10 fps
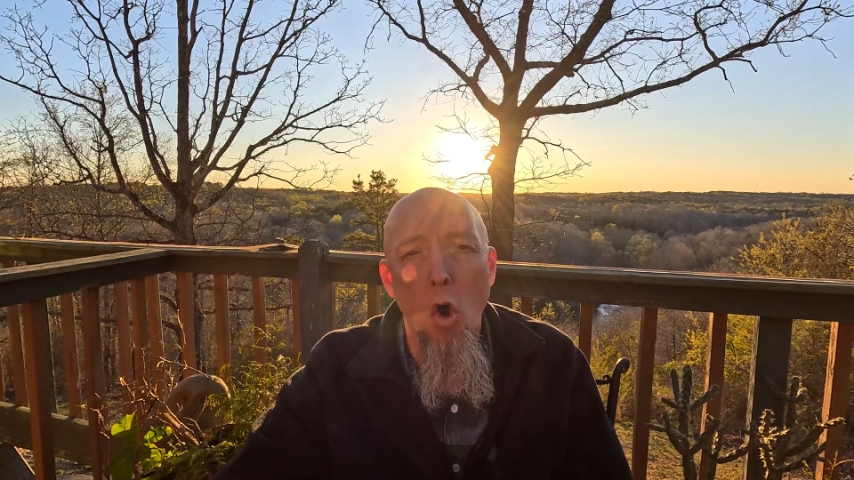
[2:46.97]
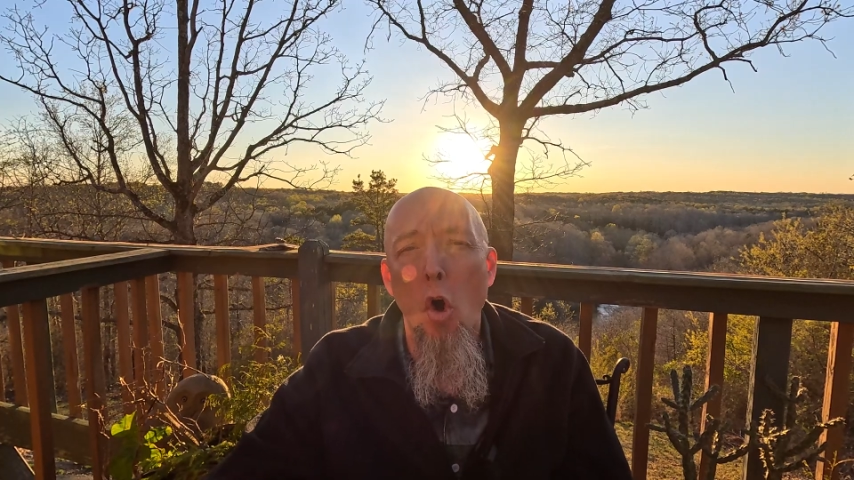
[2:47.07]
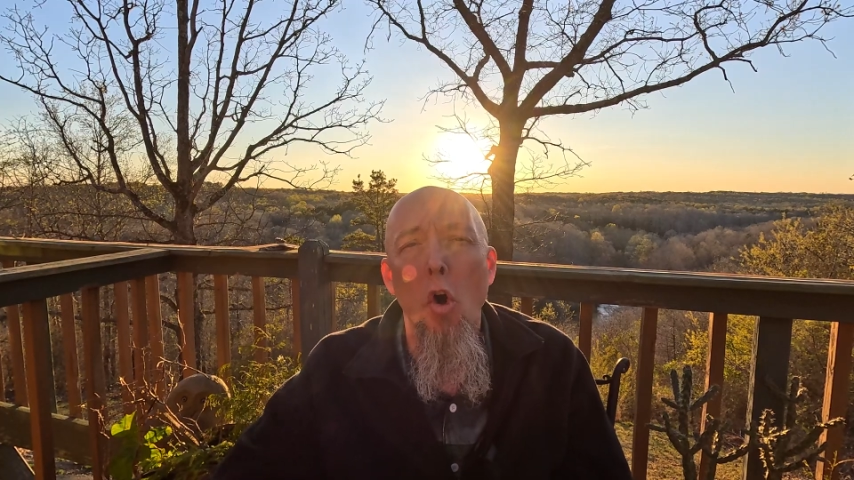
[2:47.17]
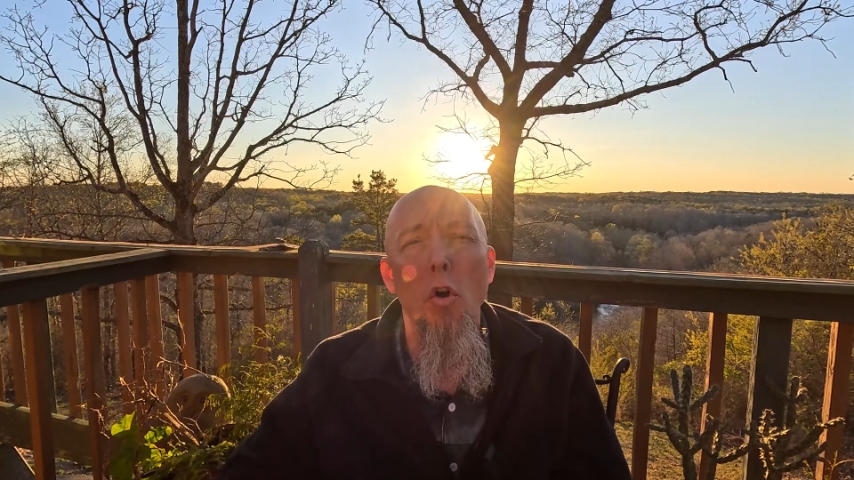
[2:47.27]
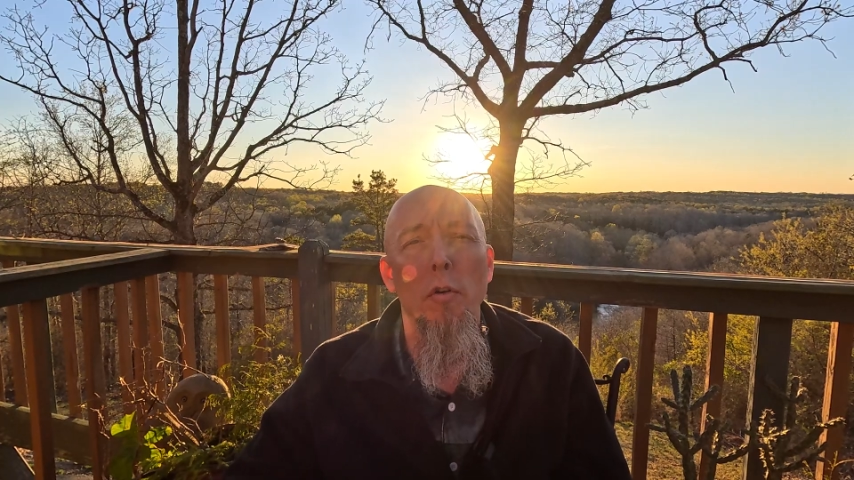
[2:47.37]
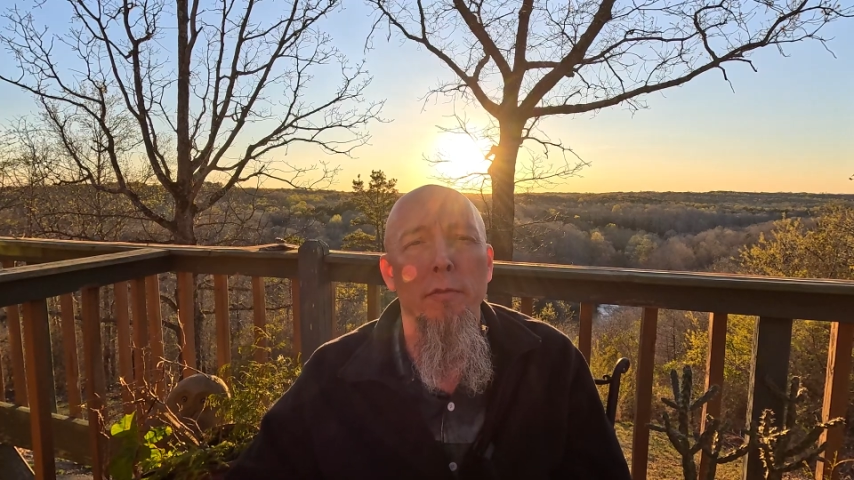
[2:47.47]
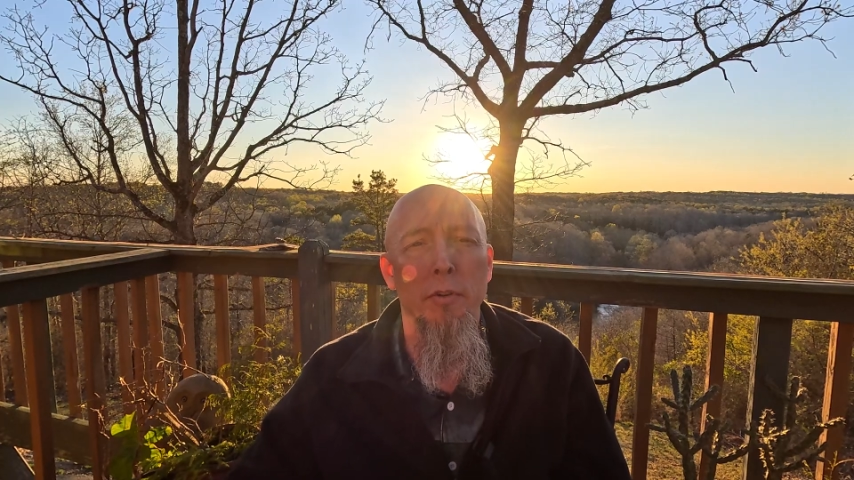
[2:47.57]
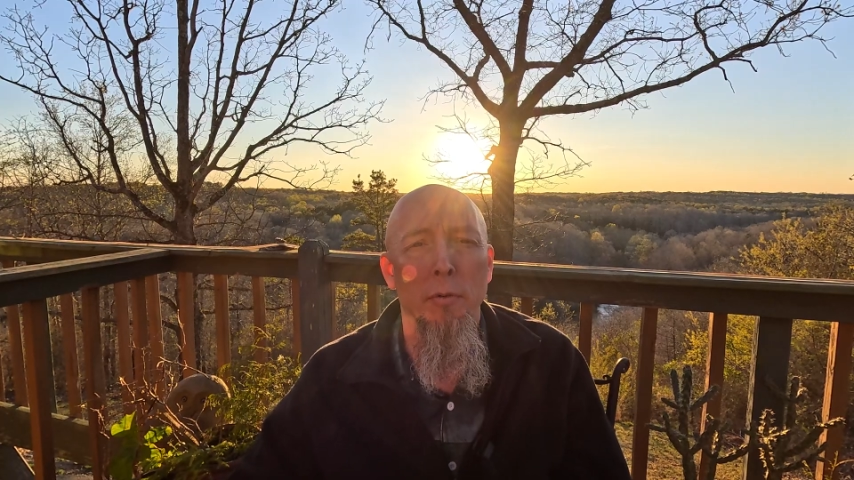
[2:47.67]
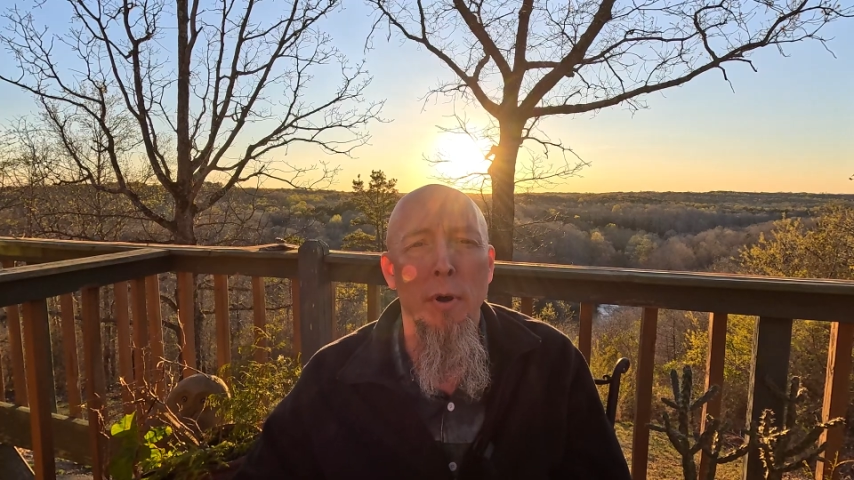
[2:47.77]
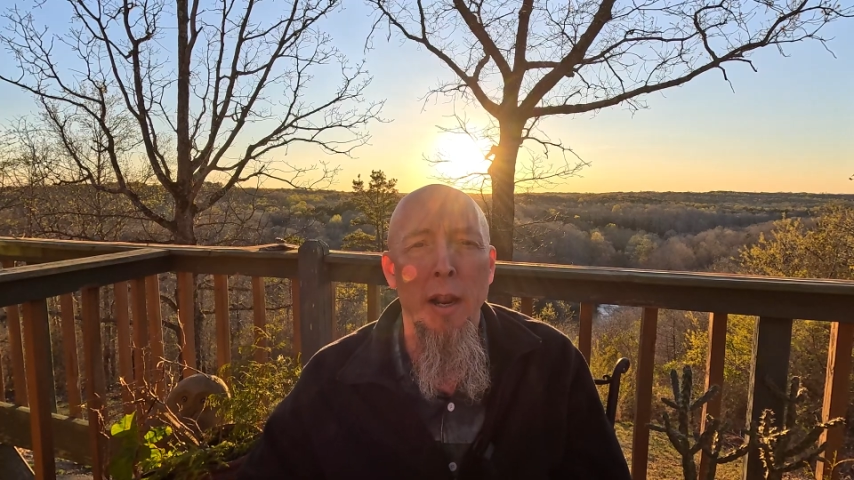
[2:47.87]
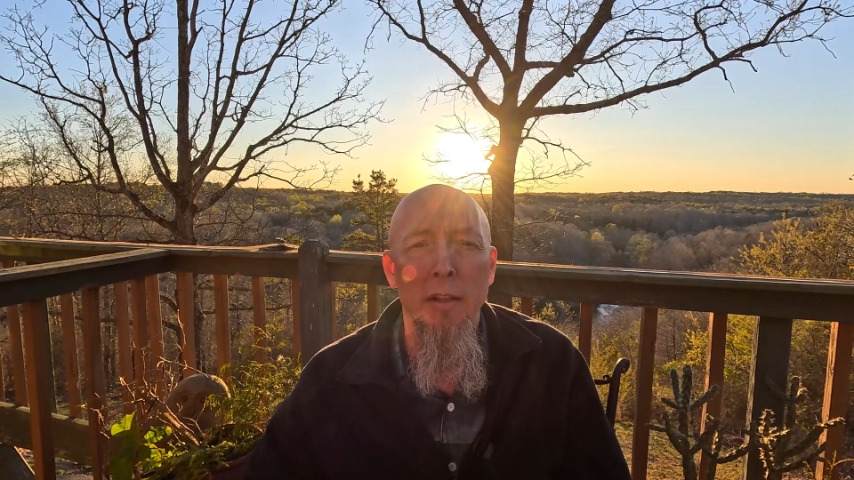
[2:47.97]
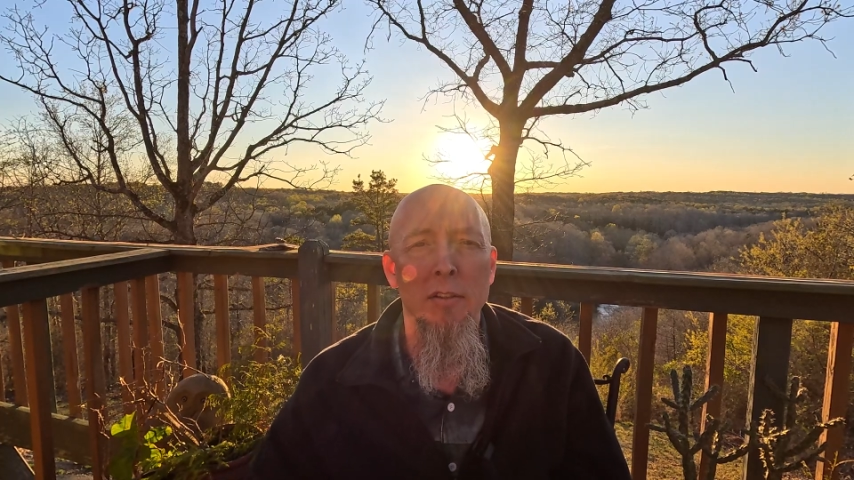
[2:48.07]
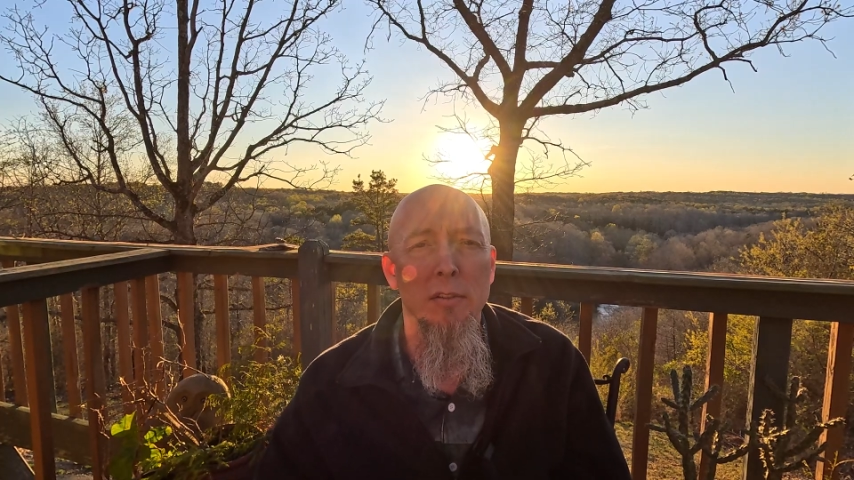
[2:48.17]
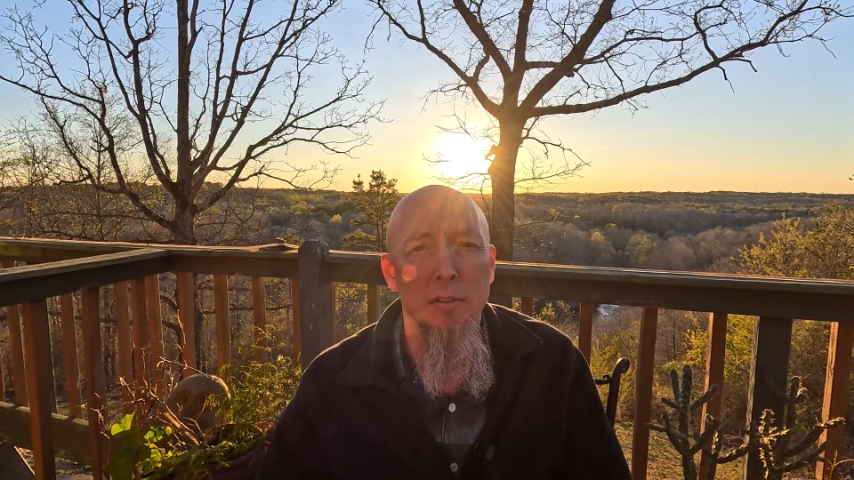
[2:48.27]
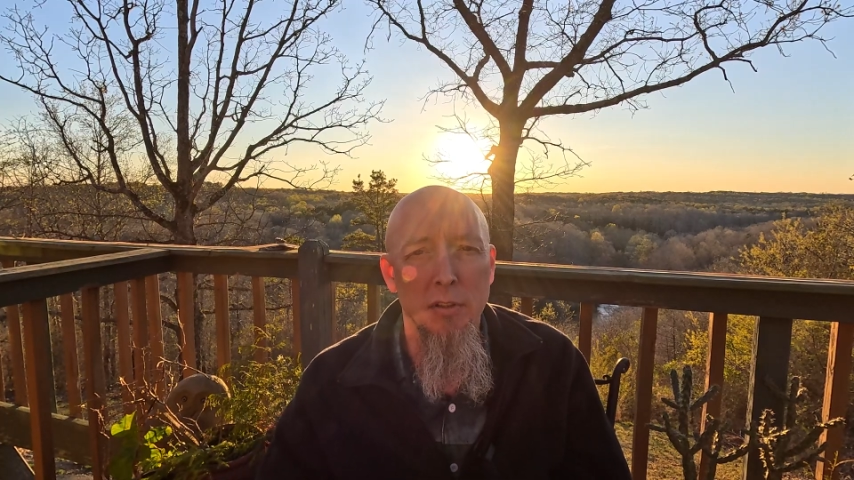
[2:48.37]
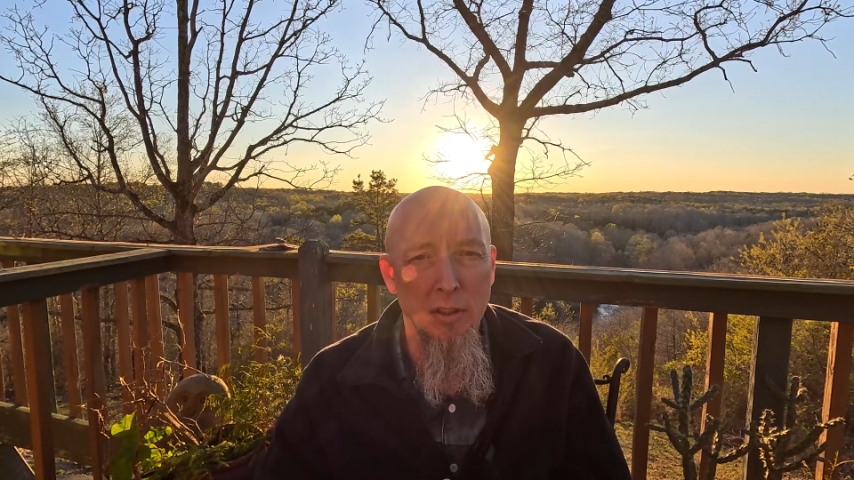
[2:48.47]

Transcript: all of your rights,